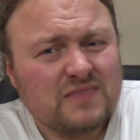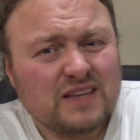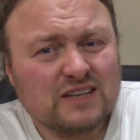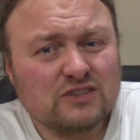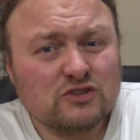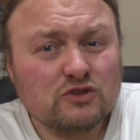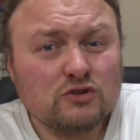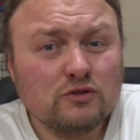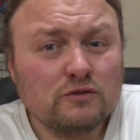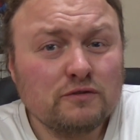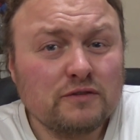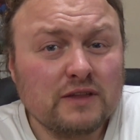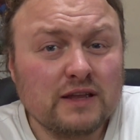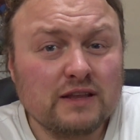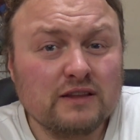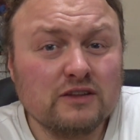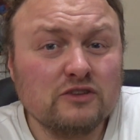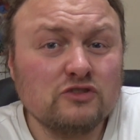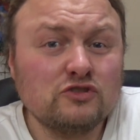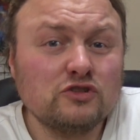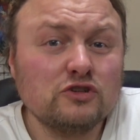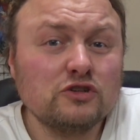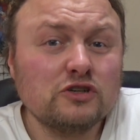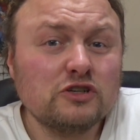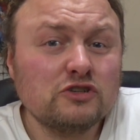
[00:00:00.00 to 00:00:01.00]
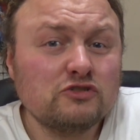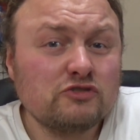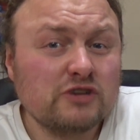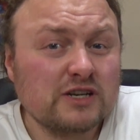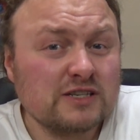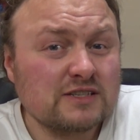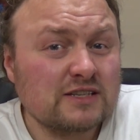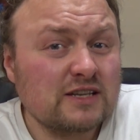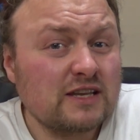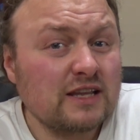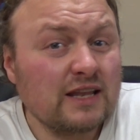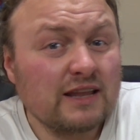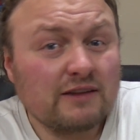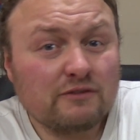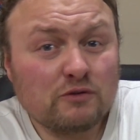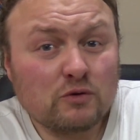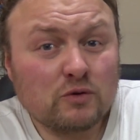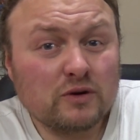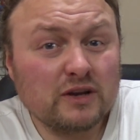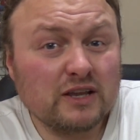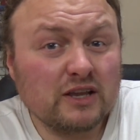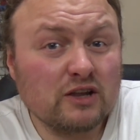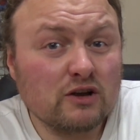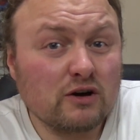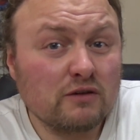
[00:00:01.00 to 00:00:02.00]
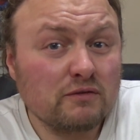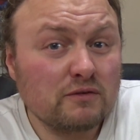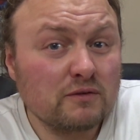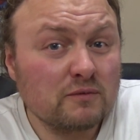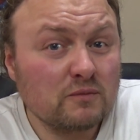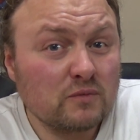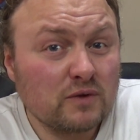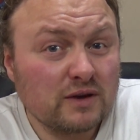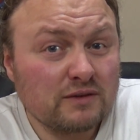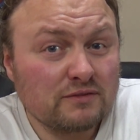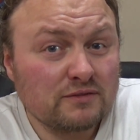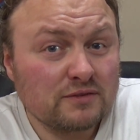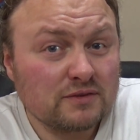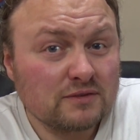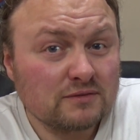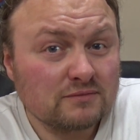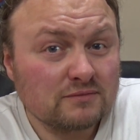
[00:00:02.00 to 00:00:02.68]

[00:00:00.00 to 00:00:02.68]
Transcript: that stuff that the Joker tried to kill everyone in Gotham with.